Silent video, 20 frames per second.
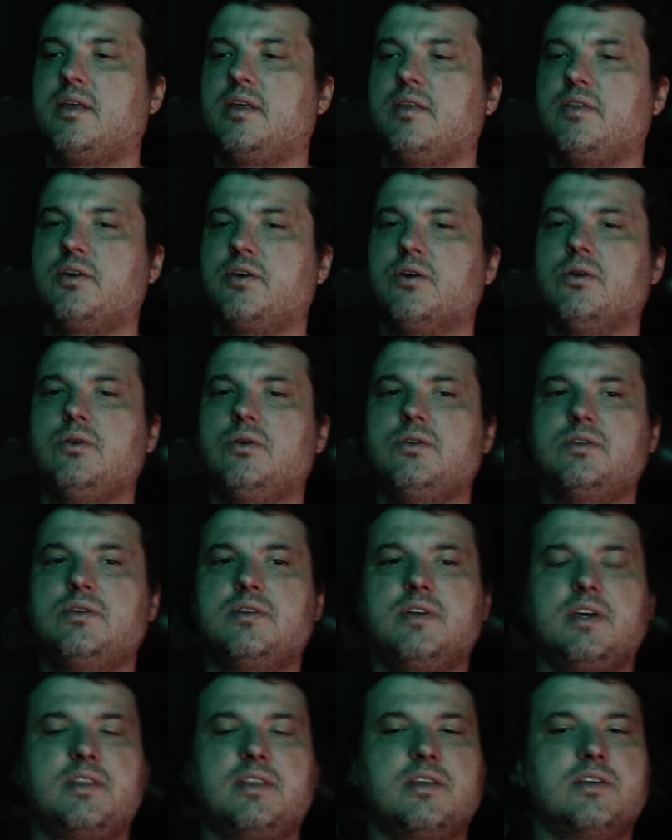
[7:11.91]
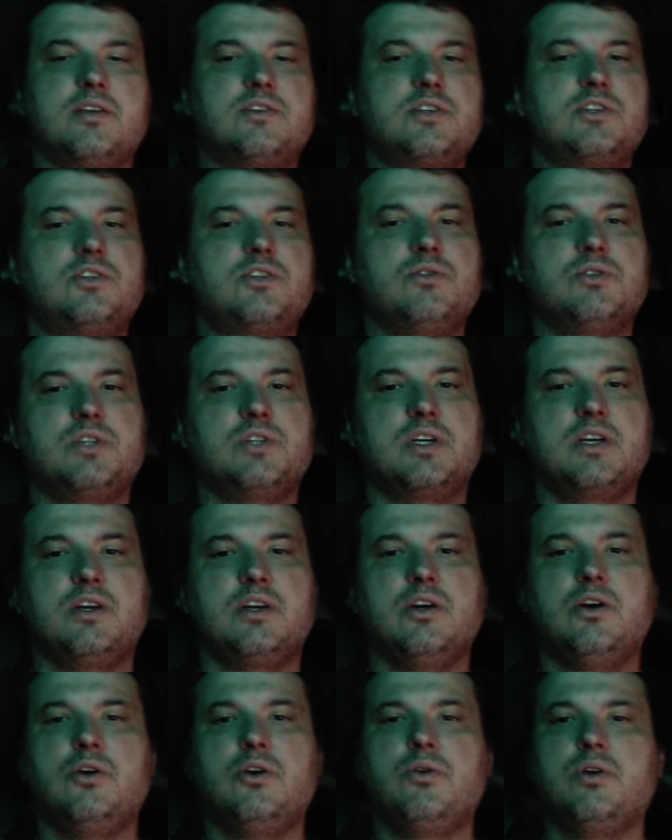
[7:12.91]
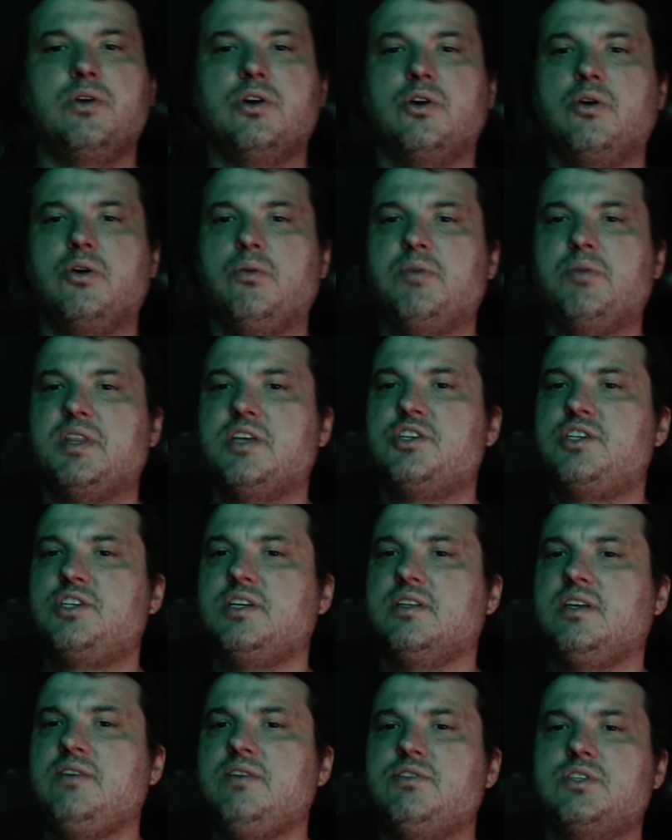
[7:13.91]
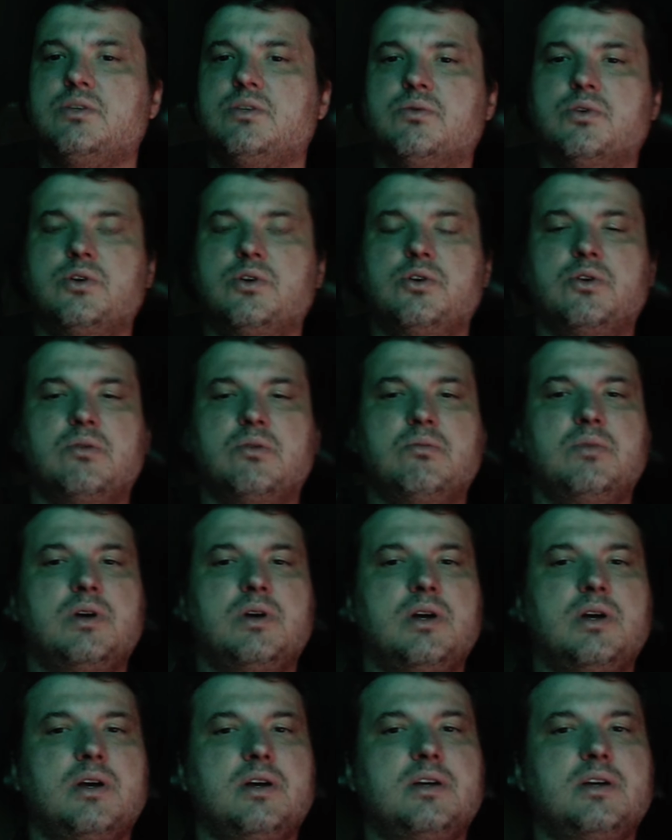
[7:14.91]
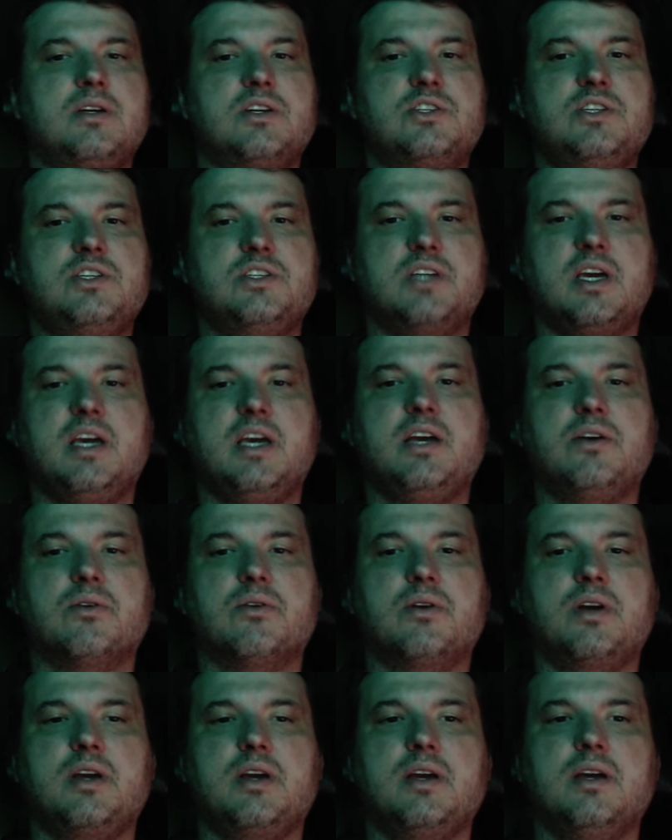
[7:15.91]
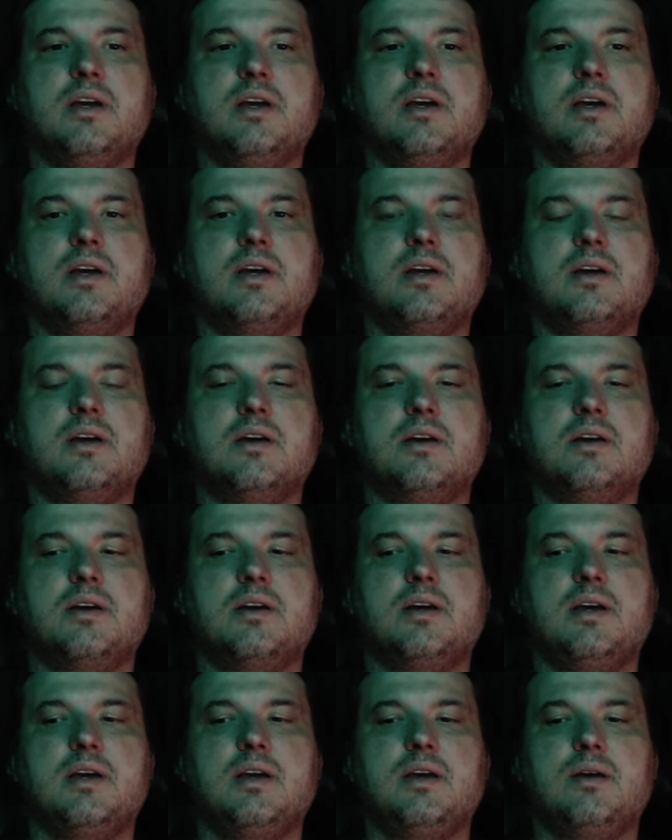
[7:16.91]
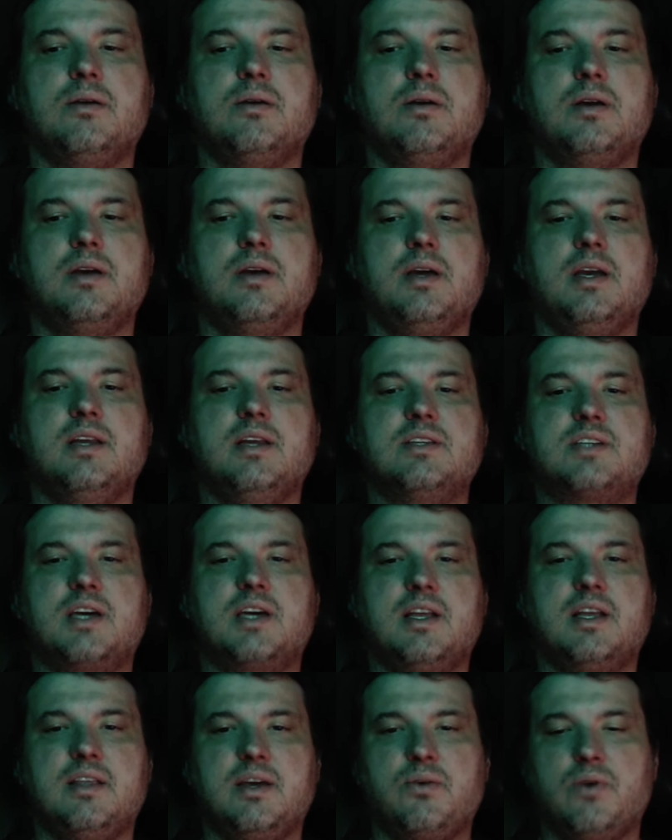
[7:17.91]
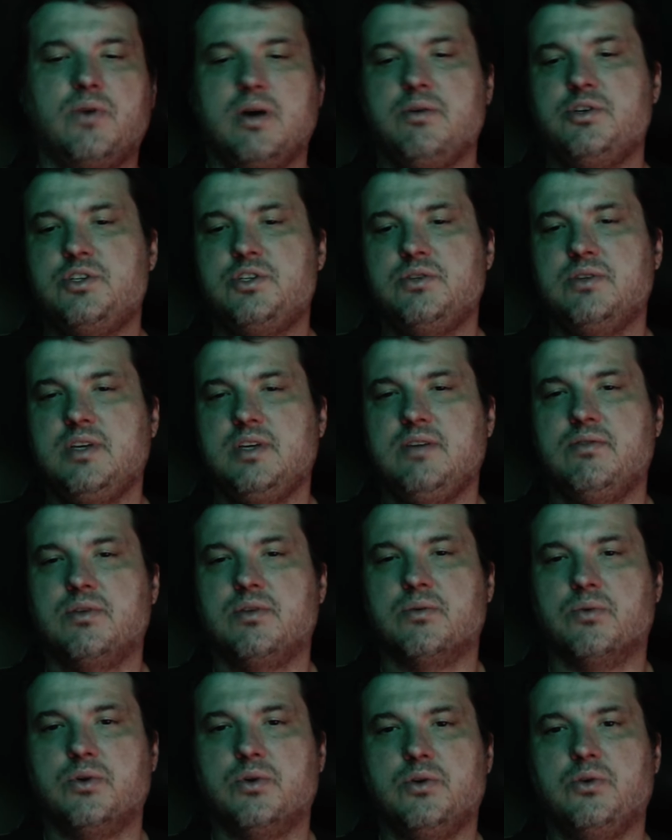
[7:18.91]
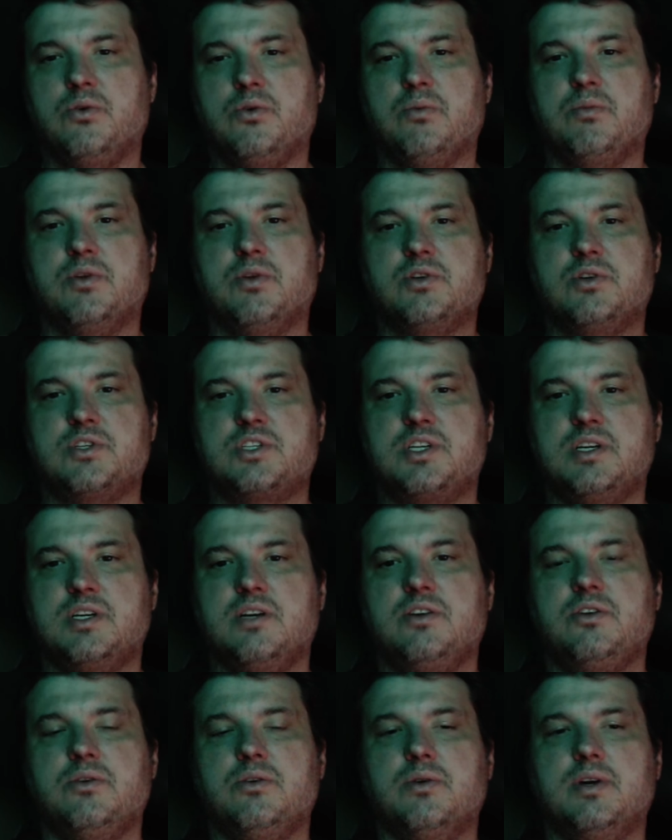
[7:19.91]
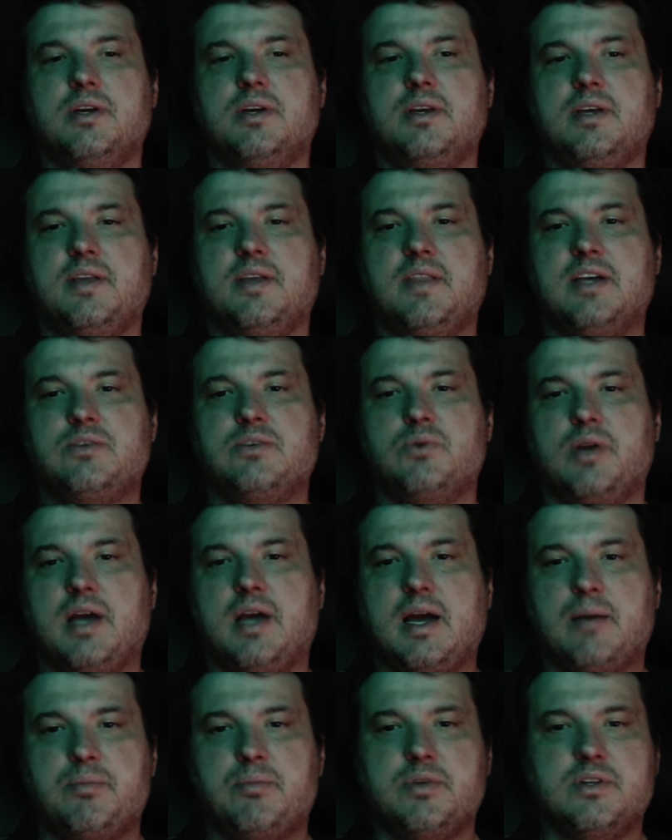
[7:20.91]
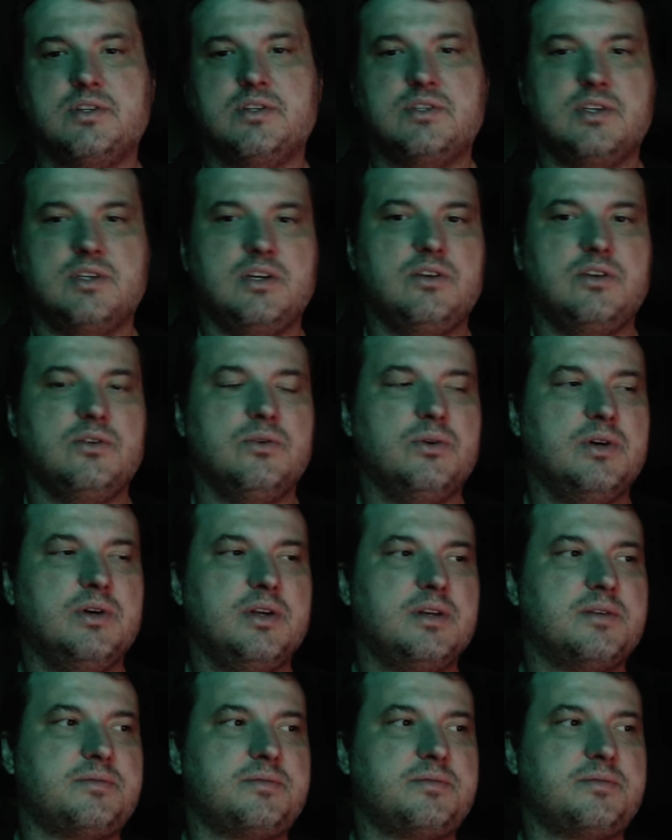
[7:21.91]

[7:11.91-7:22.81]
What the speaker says: The girl, like the sister's like, "No, no." But then she leaves the room because she's angry, and it's kind of like, why would you leave the room? They're just gonna do it, and that's what happens. They do it.